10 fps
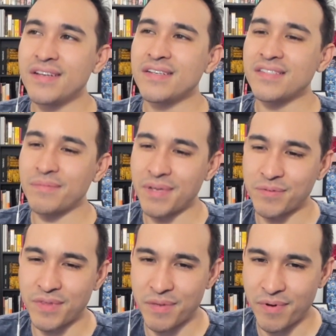Sometimes
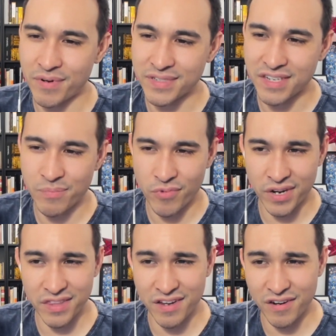when the opponent's going to bring
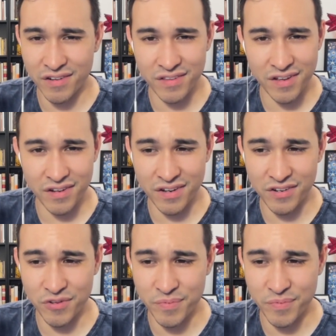in a new